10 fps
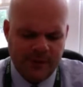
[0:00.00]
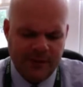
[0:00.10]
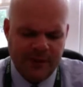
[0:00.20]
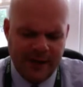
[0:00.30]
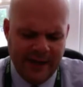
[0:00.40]

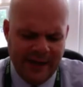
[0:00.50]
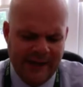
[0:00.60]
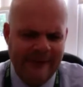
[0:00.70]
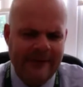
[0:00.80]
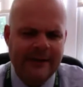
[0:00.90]
for the
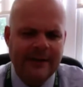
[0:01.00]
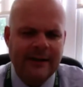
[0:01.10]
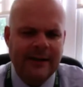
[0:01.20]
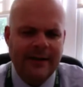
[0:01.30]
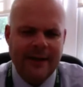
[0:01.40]
day,
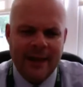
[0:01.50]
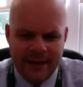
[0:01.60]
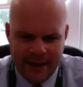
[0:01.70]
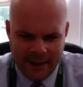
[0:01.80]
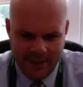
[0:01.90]
then
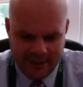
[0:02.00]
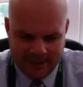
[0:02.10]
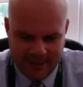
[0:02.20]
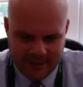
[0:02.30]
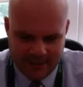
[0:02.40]
they are marked
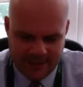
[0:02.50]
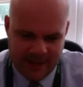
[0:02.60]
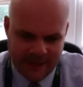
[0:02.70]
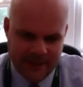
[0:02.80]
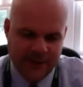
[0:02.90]
absent the
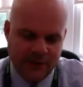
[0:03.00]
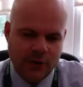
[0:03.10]
next day.